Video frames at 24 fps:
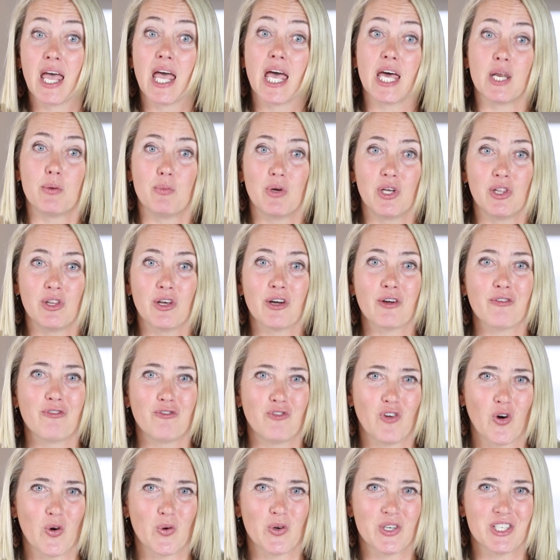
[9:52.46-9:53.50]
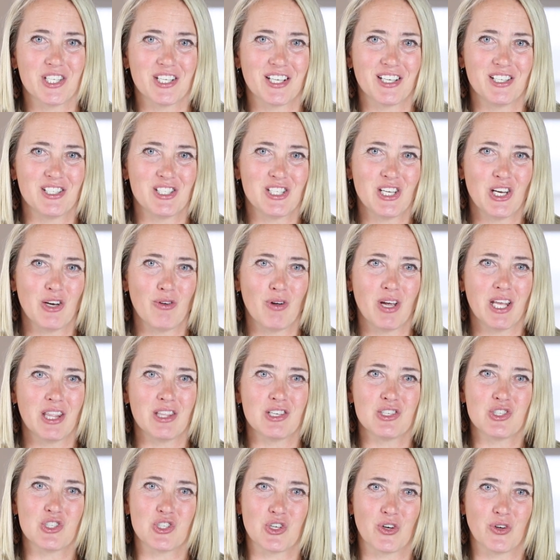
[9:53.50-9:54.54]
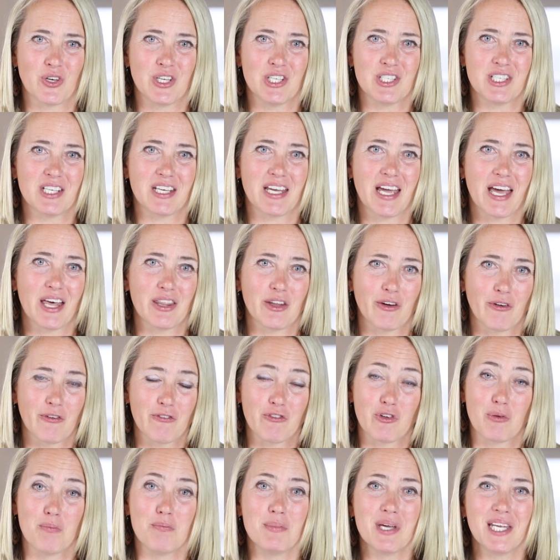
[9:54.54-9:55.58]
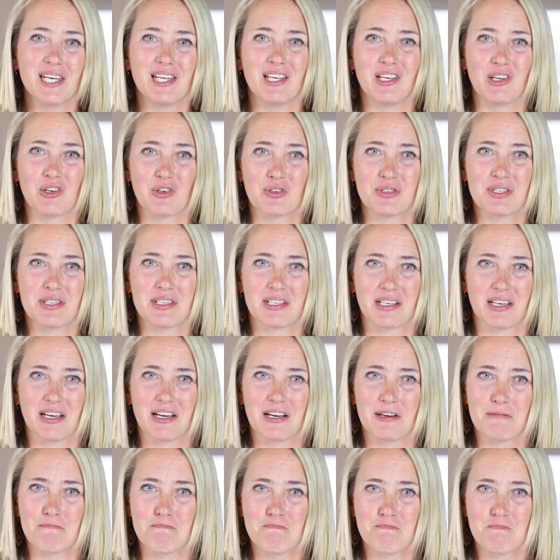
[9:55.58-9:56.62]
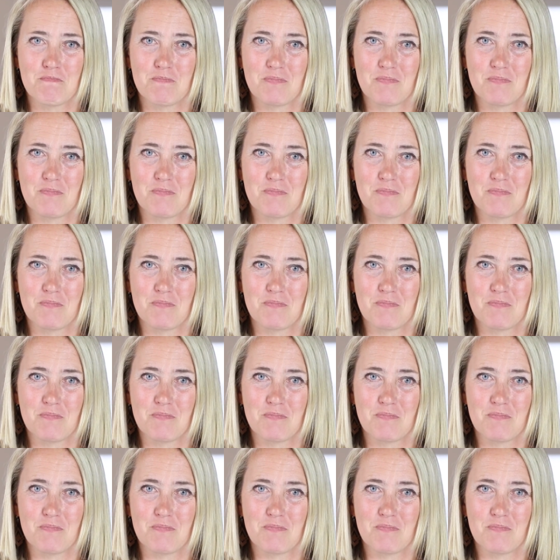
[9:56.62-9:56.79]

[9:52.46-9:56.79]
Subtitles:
and we look forward to continuing this journey together for many years to come.